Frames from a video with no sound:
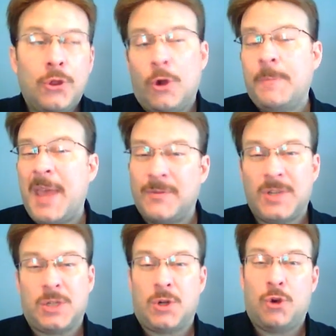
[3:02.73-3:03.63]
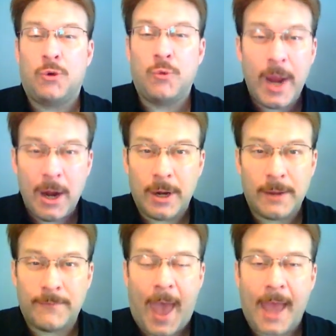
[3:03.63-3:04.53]
Third biggest of his career,
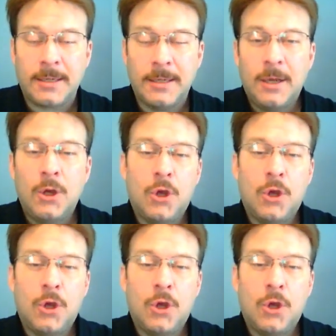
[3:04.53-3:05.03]
in fact,